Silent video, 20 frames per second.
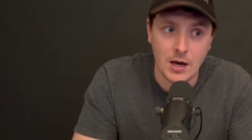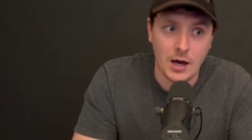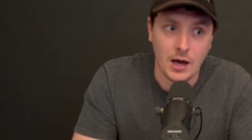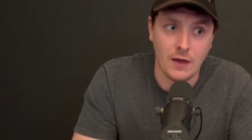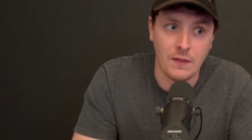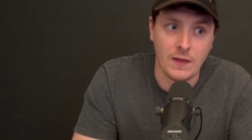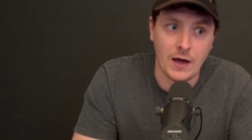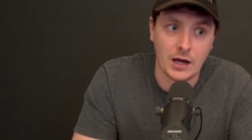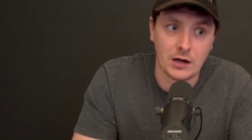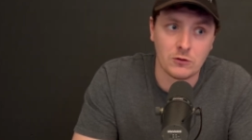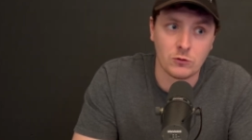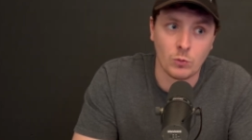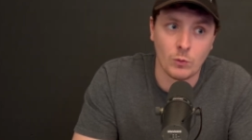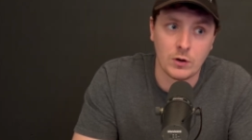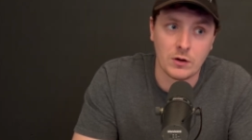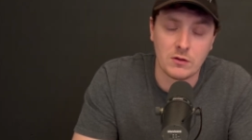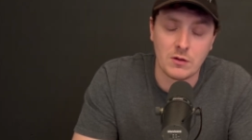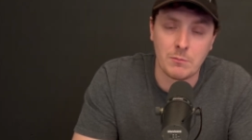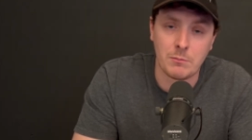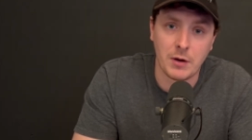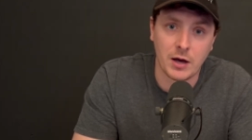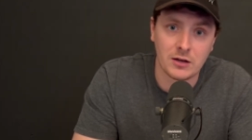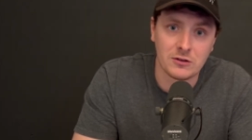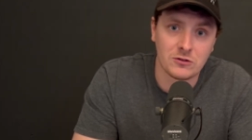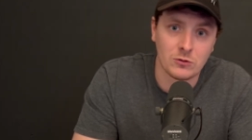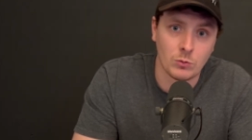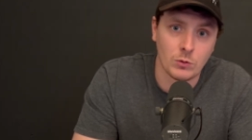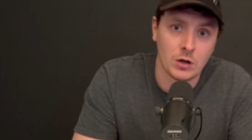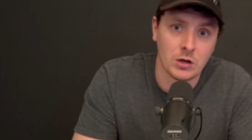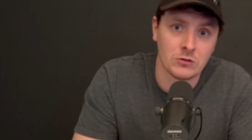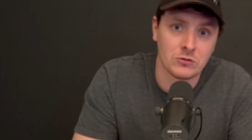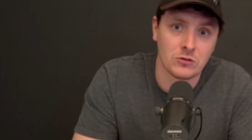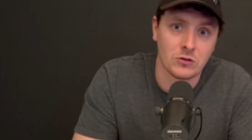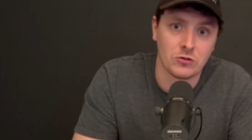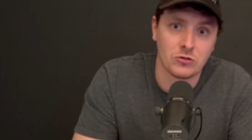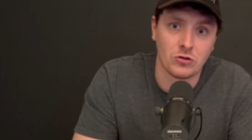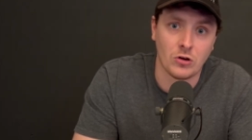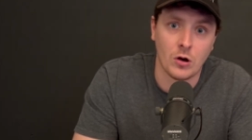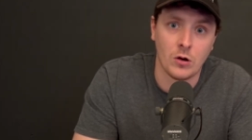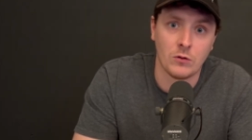And that is one of the best ways to
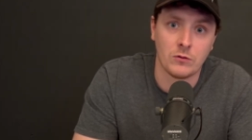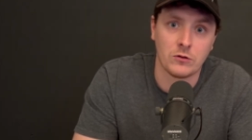show